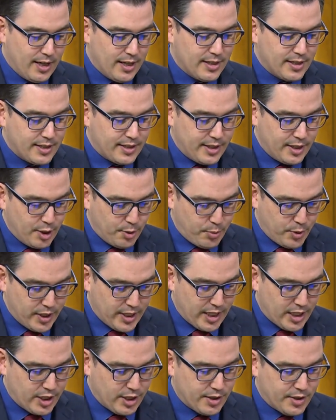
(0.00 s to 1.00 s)
Steel
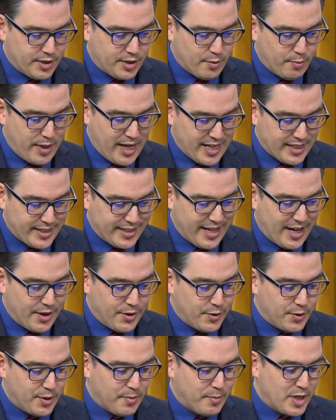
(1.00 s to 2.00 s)
production, cement, and
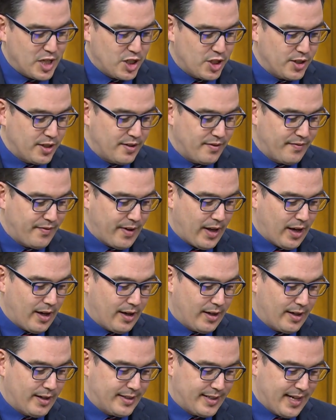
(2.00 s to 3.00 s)
other
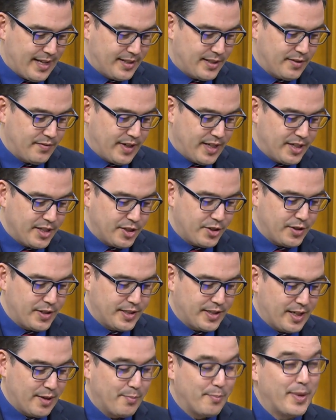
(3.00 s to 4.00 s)
emission-intensive industries
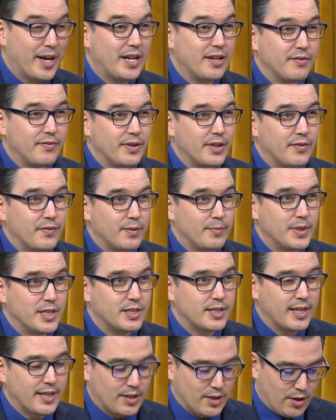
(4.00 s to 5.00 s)
can benefit from this
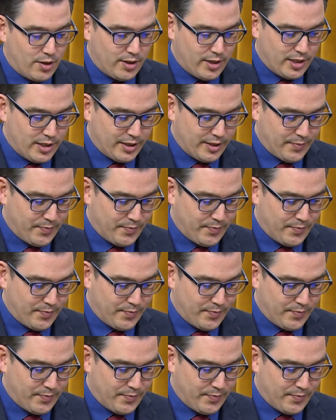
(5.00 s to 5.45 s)
technology.